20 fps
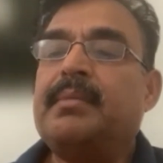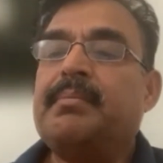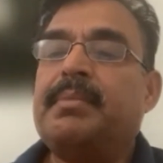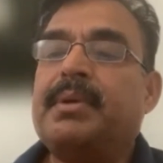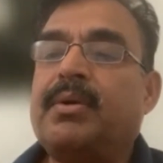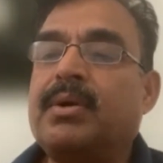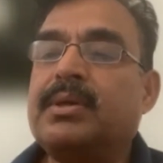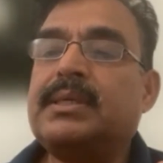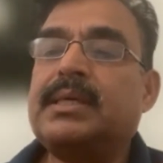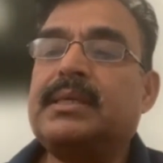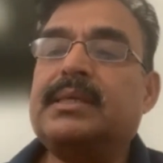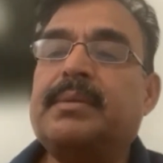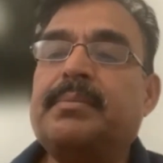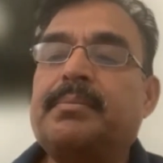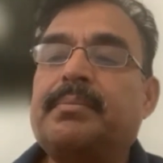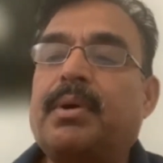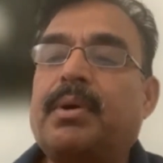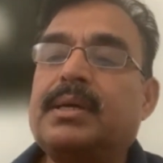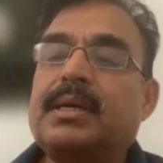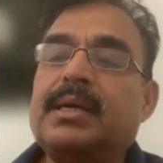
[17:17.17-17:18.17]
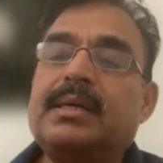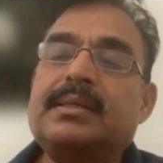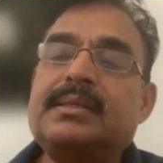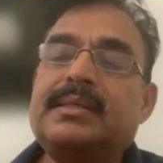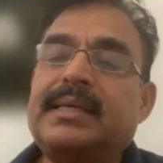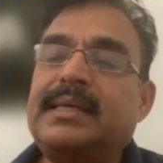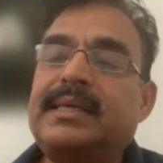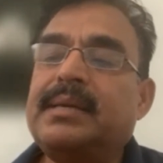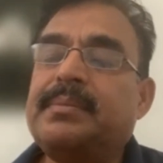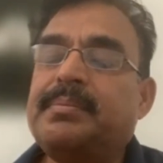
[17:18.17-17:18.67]
because at the important
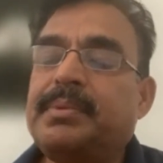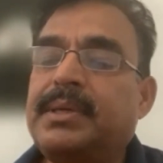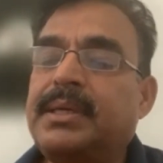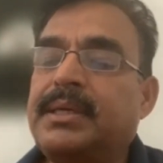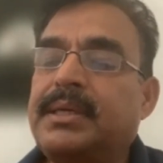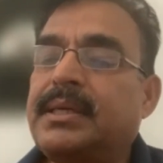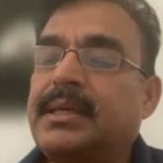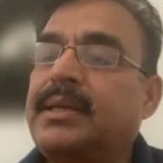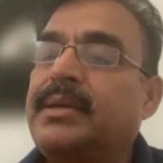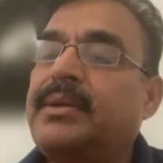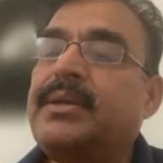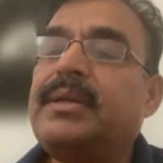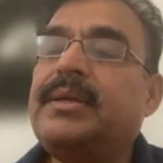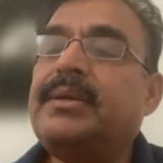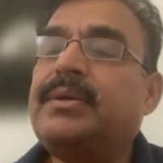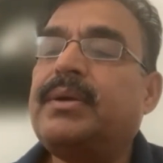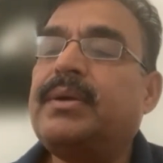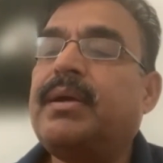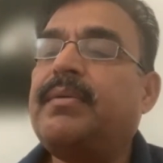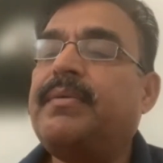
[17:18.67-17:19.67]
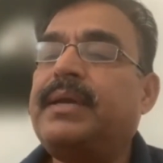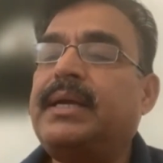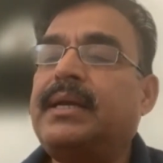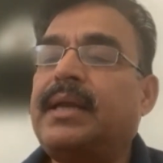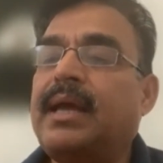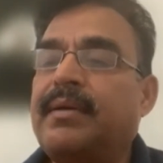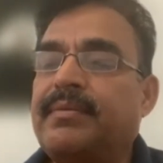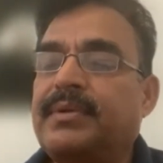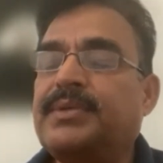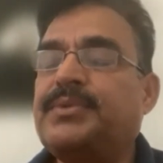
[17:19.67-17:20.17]
senior position, you need to have a very
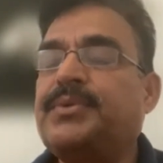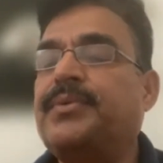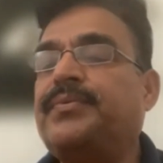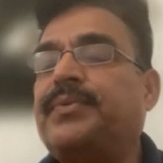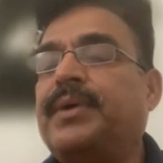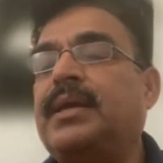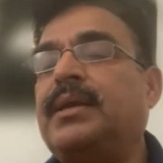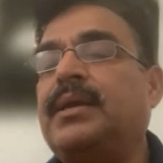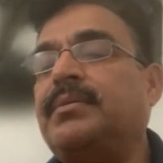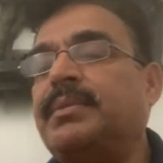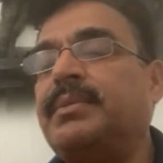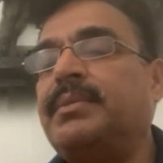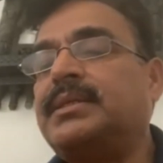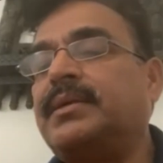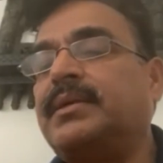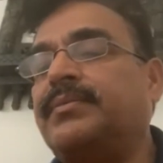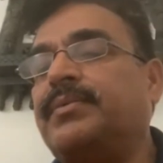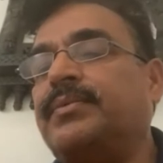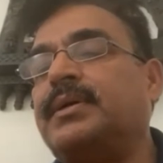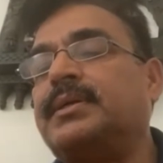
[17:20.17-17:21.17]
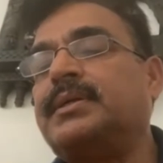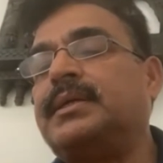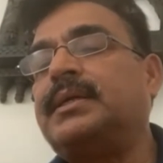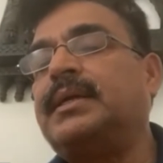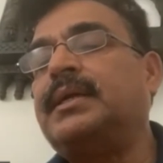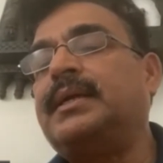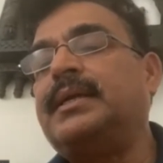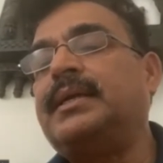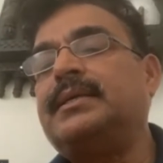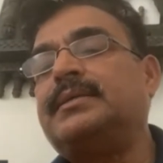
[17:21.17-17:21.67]
diverse profile. You must have worked in
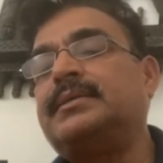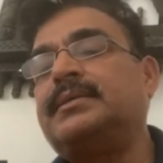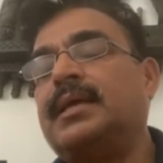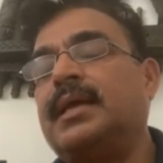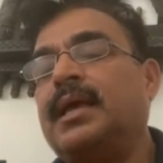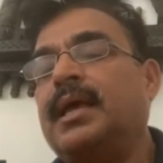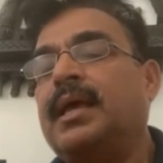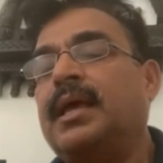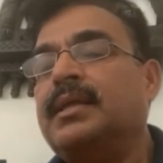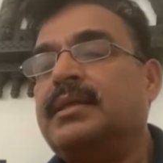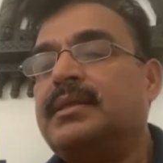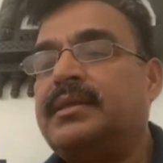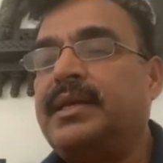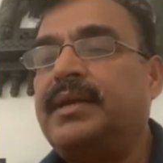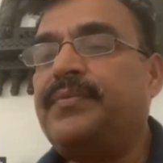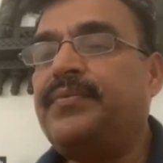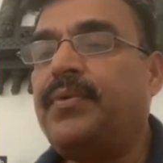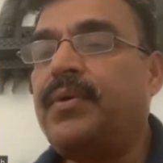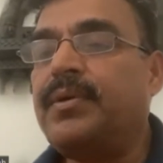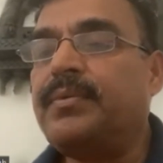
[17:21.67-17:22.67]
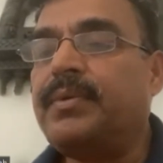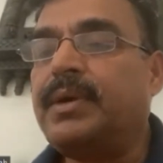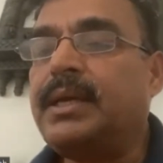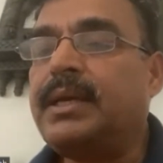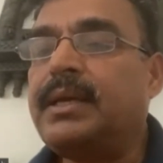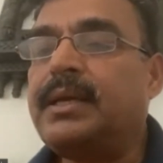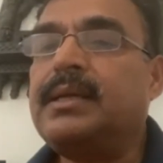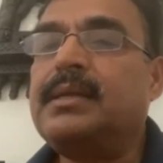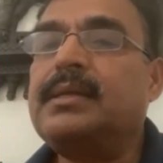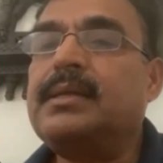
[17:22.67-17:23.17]
at least 3-4
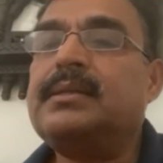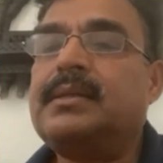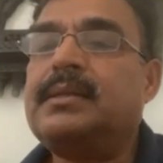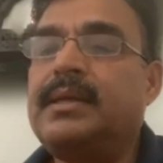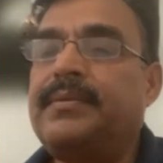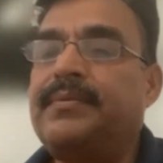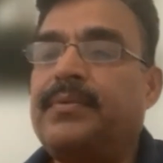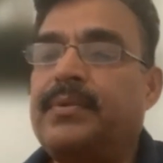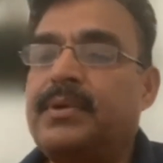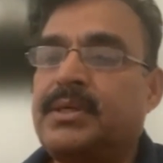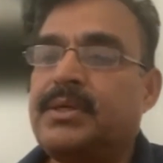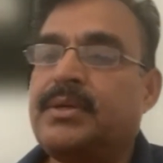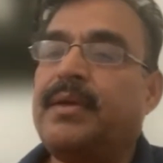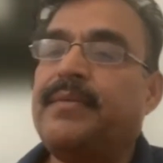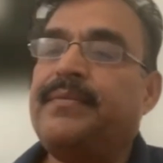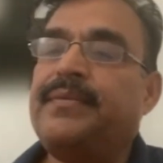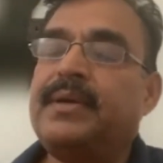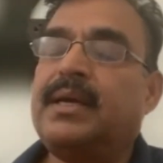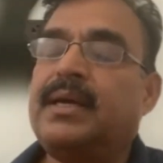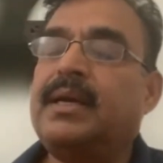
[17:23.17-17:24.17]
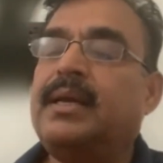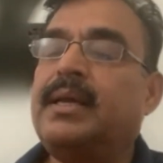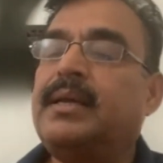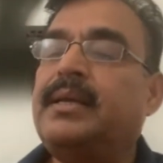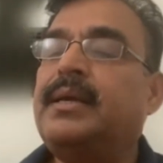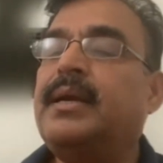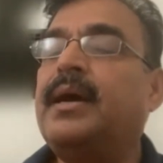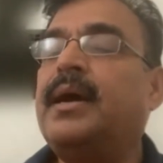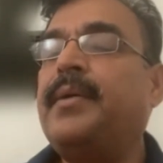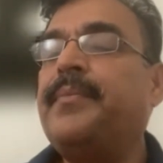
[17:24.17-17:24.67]
vertical, 3-4 geographical
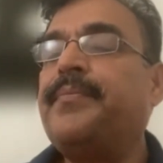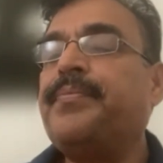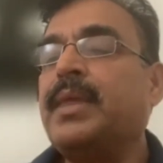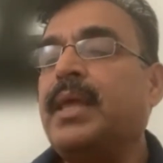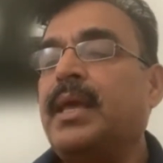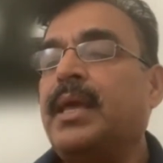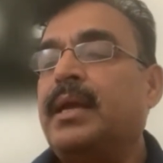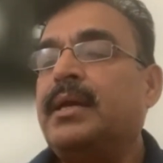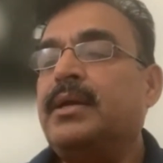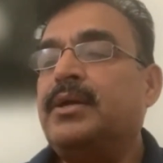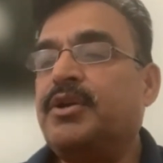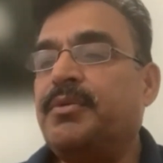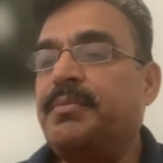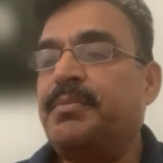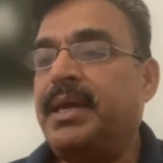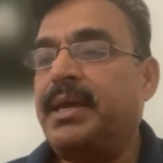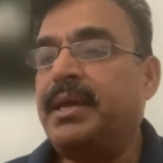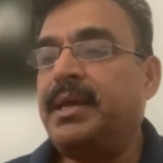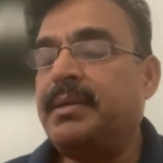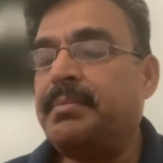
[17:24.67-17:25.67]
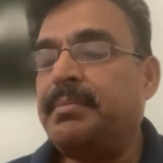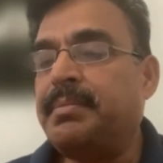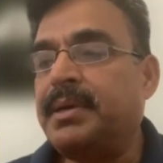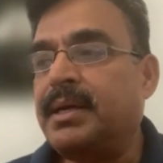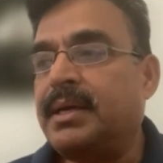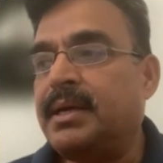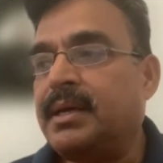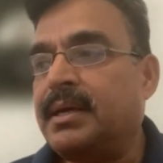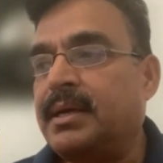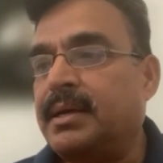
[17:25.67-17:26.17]
area to be
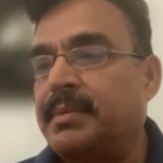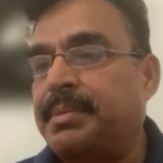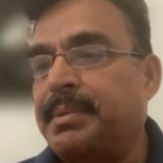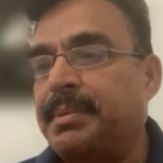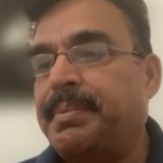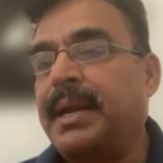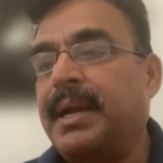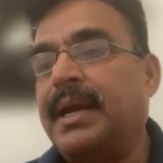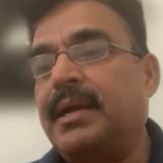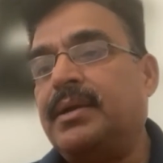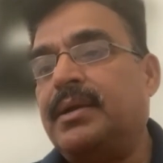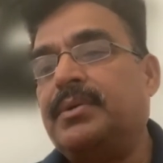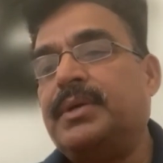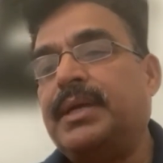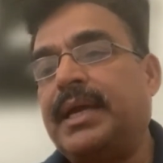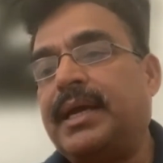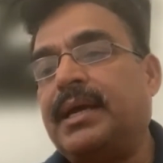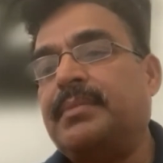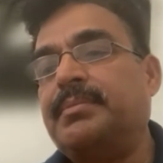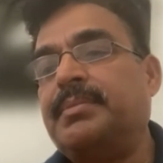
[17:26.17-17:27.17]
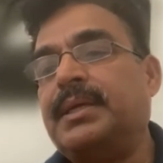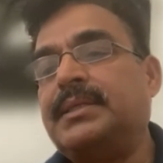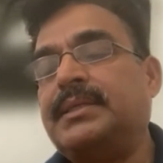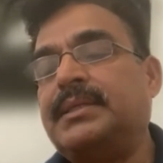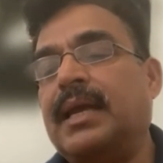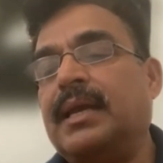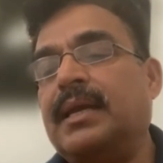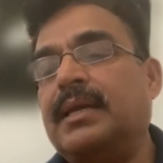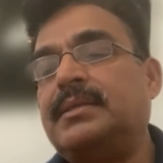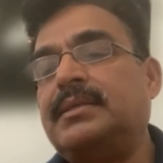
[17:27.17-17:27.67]
prepared to take up the
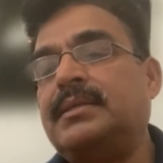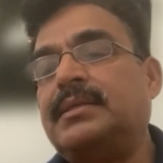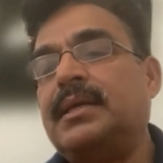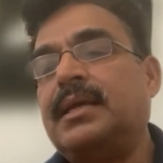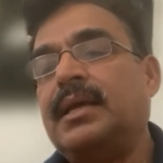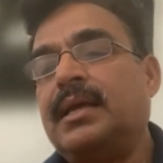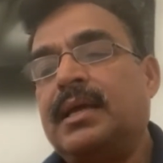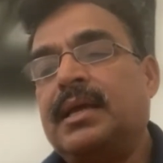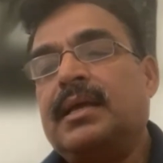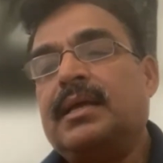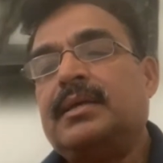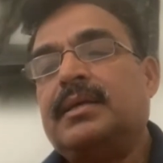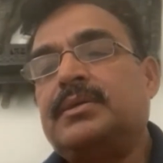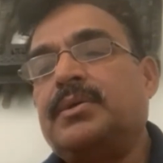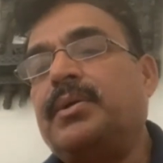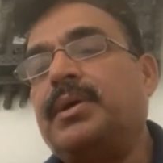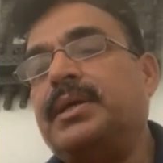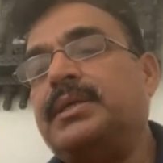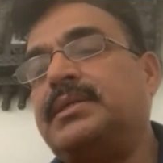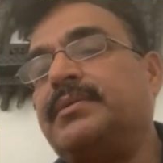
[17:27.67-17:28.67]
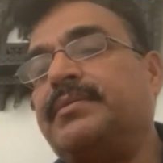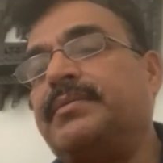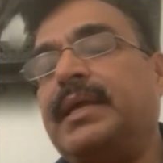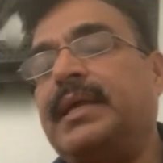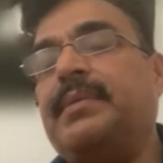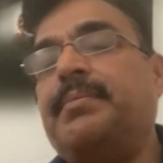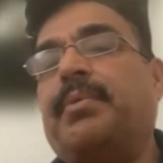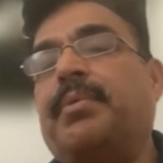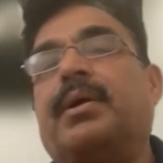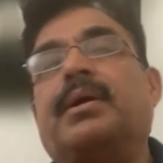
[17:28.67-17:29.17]
challenge. So it's very
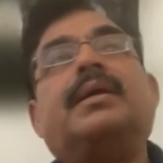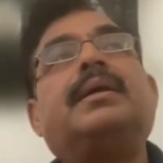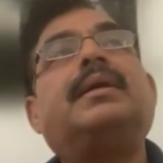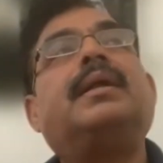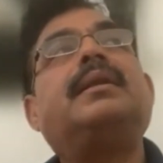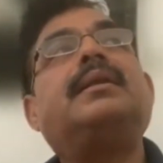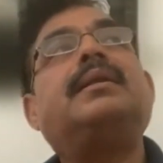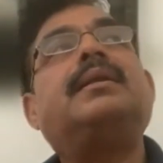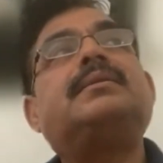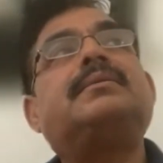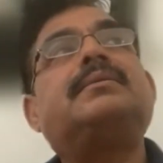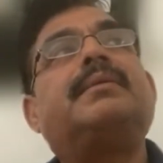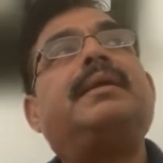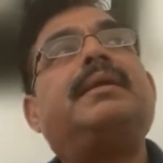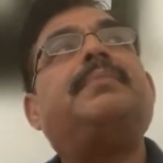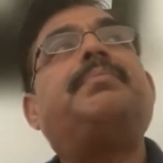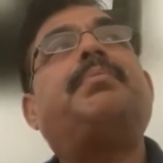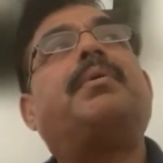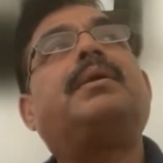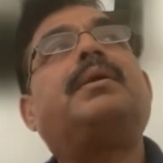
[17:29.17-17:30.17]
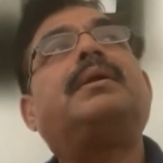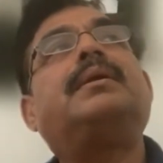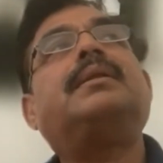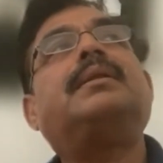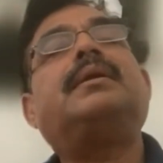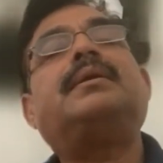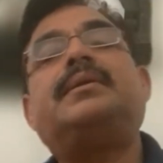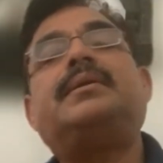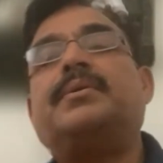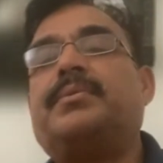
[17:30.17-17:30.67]
important, and it's very important
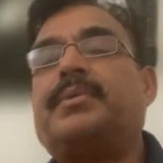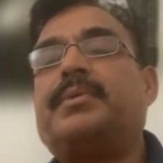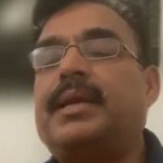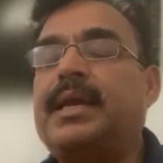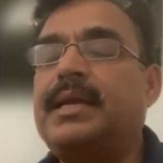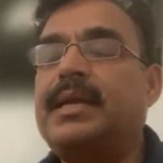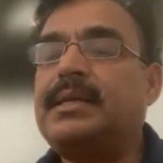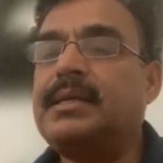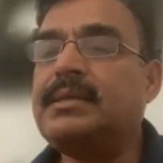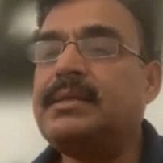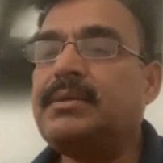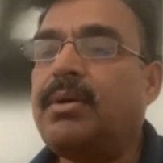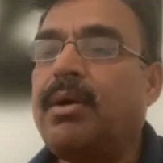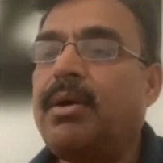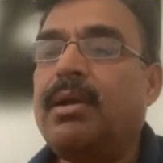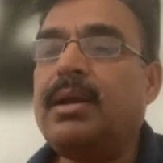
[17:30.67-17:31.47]
that you create this